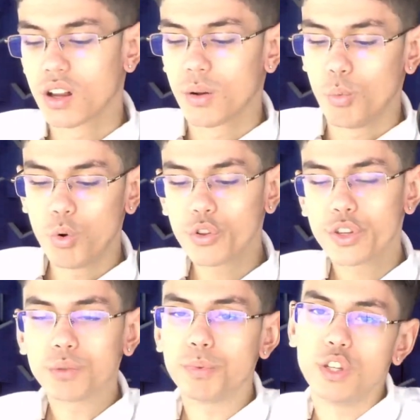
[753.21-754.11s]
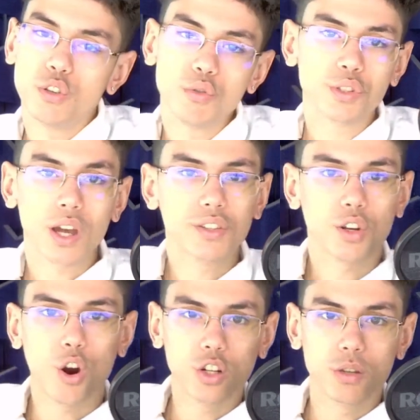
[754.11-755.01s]
Will this be used as an
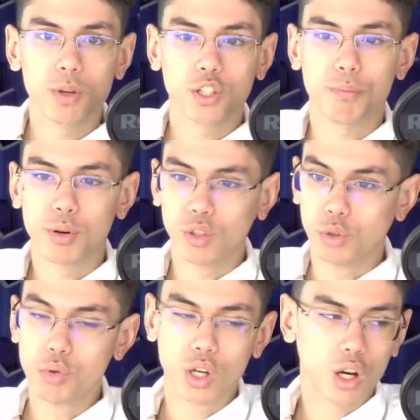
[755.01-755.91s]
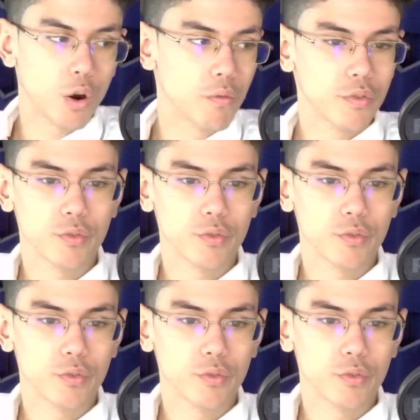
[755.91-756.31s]
argument to put Luka over